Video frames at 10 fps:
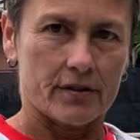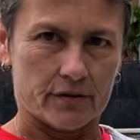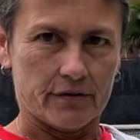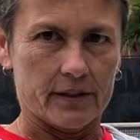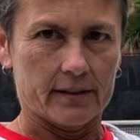your
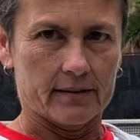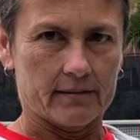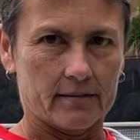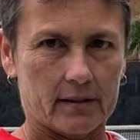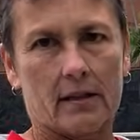feet.
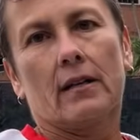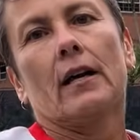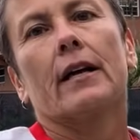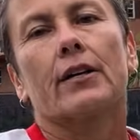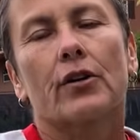
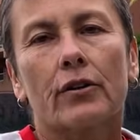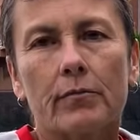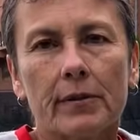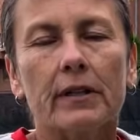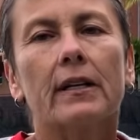It
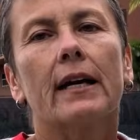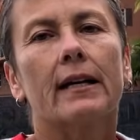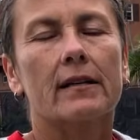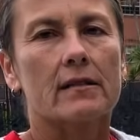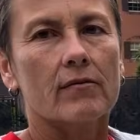could be
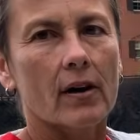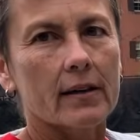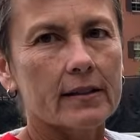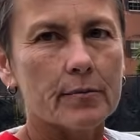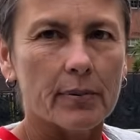hit as a
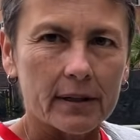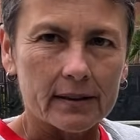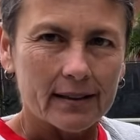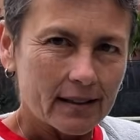volley, but